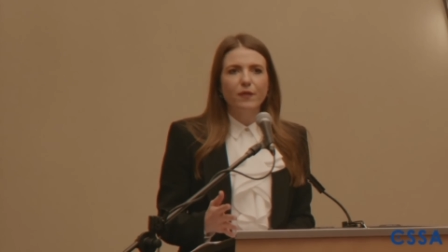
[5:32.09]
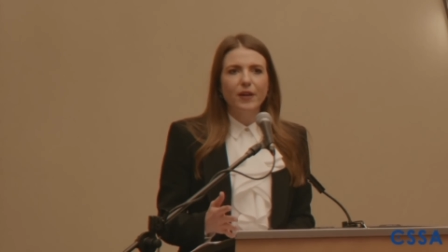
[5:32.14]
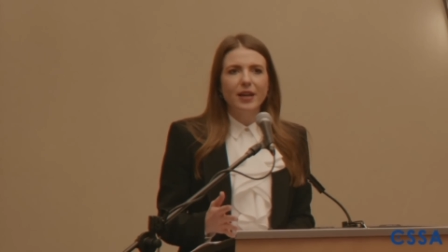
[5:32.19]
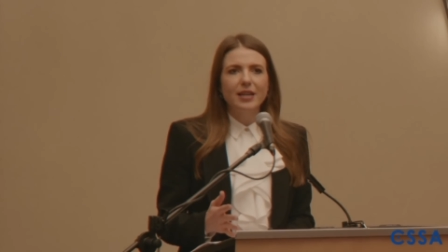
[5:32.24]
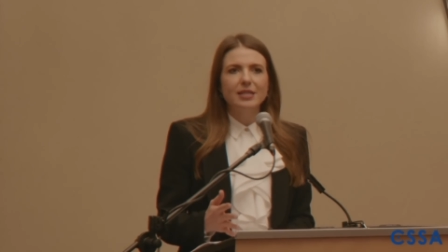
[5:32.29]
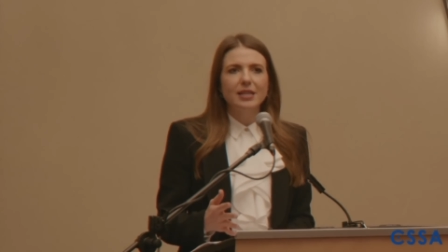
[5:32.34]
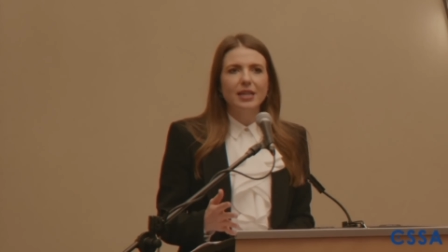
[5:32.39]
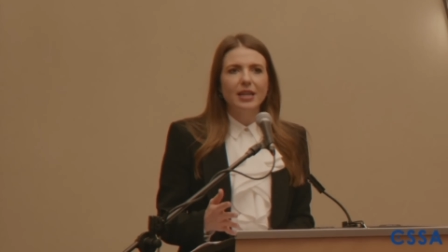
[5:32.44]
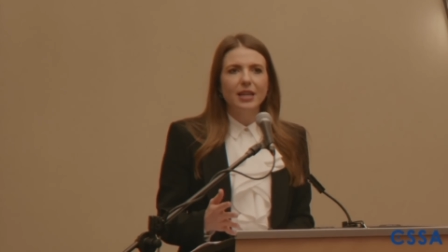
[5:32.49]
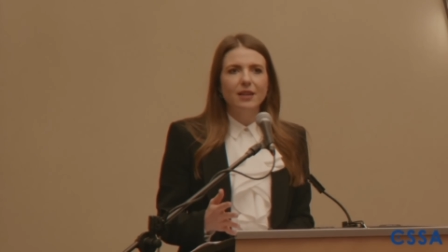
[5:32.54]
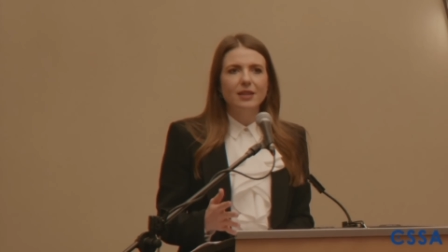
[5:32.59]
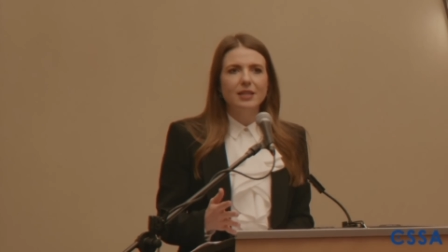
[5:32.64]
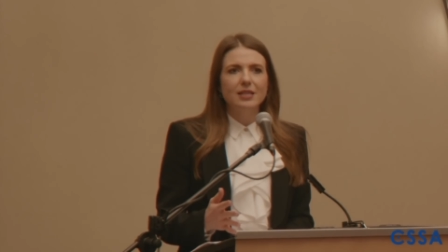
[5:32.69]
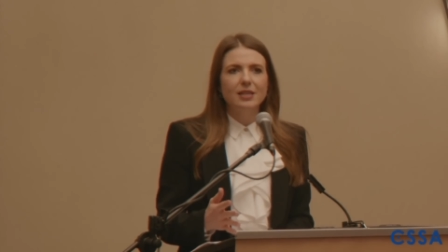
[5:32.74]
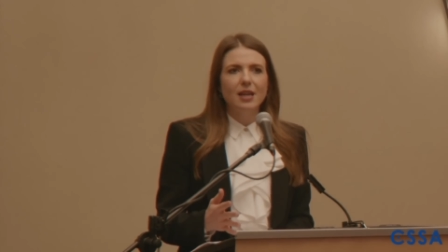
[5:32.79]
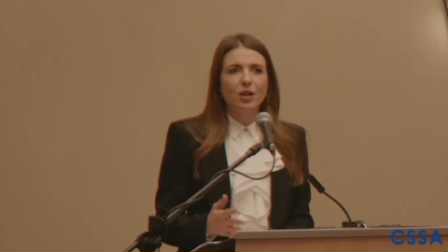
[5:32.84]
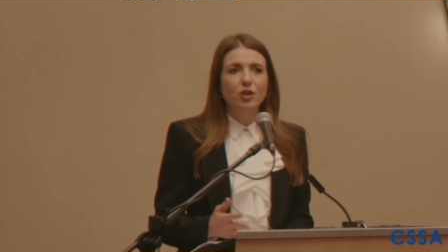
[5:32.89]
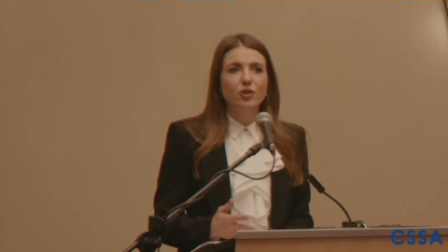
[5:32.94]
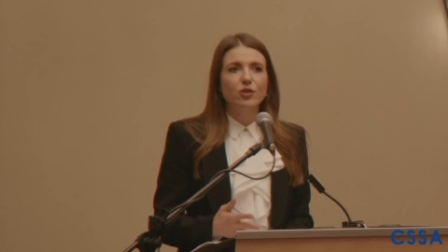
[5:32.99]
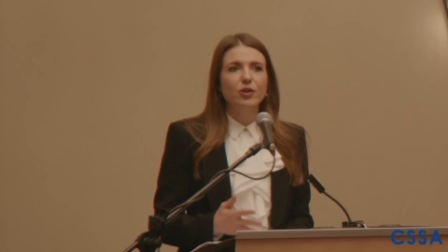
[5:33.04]
facing in
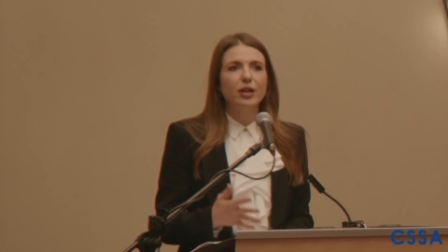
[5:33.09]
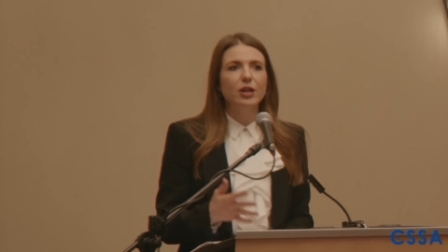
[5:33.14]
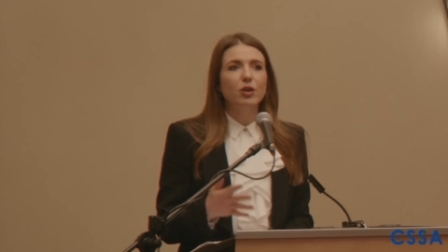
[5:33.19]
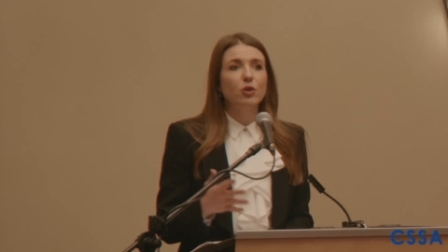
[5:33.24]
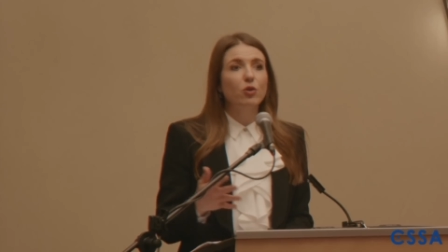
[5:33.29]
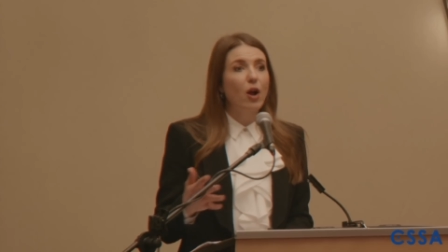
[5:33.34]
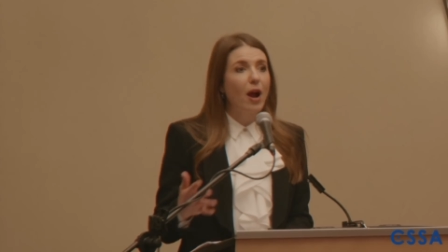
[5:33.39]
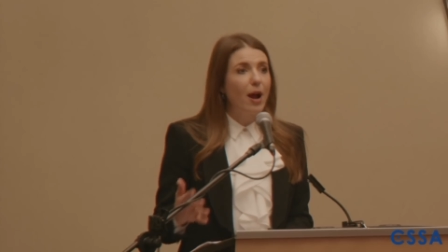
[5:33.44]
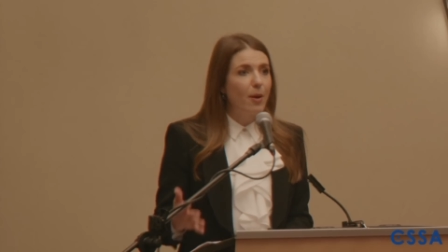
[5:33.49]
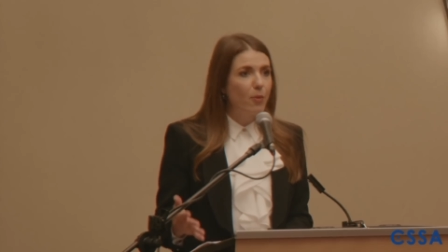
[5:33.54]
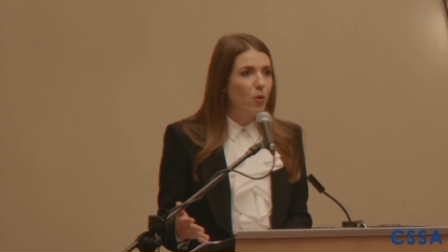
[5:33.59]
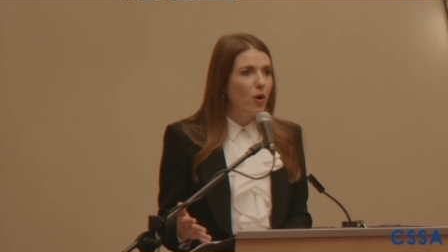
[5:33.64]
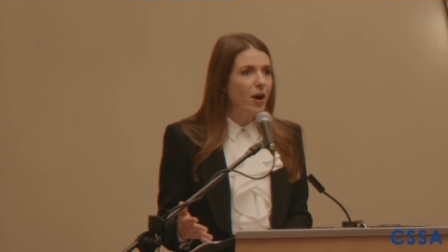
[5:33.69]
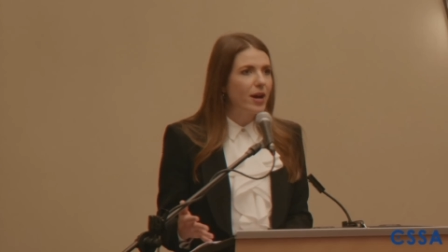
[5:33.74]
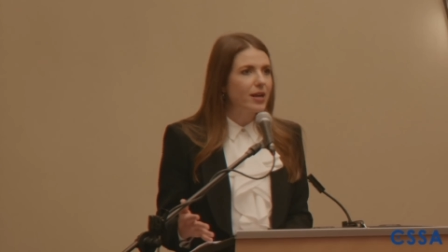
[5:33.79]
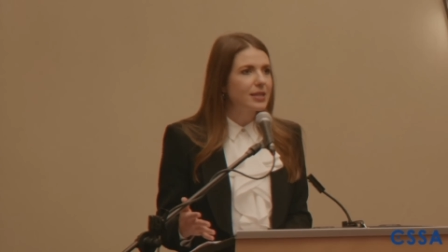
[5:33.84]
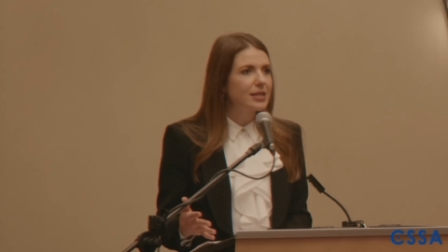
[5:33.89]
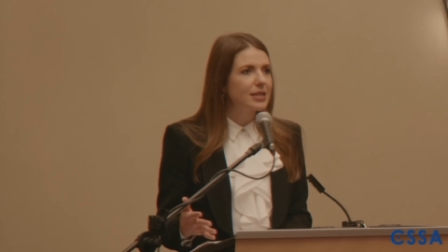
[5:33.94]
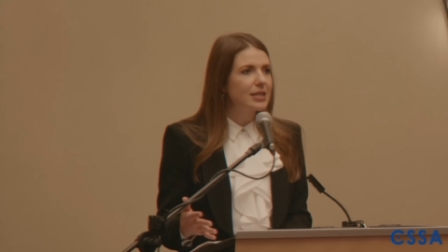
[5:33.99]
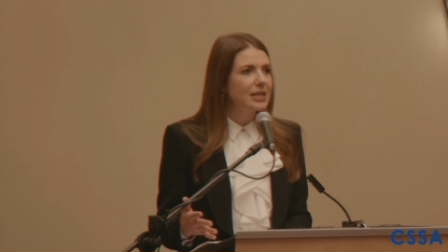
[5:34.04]
this country crime
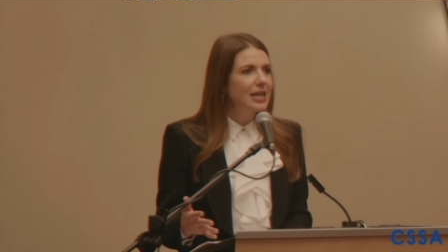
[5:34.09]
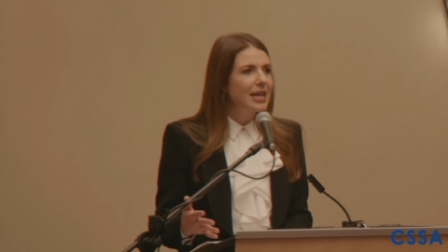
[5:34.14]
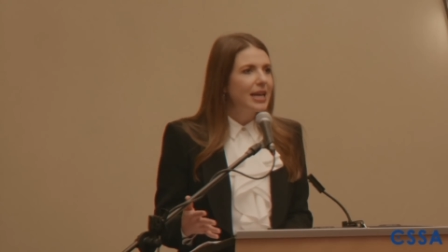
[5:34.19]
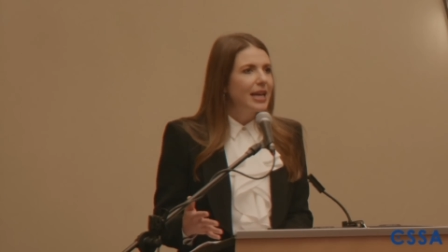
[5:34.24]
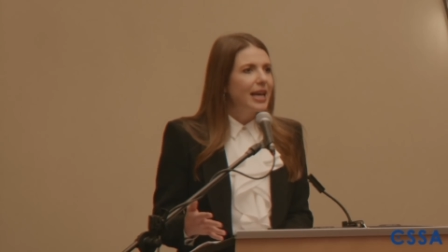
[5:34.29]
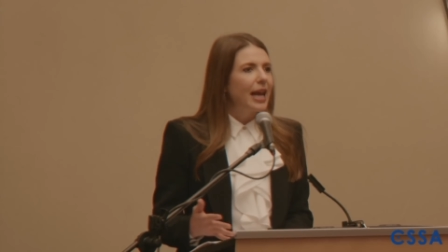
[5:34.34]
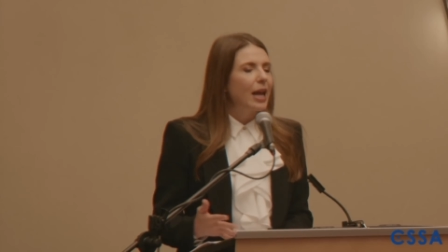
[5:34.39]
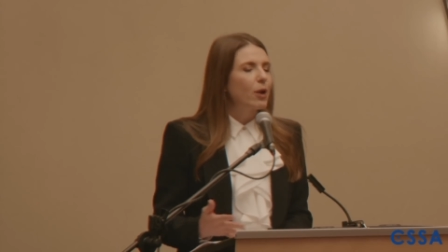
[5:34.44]
wise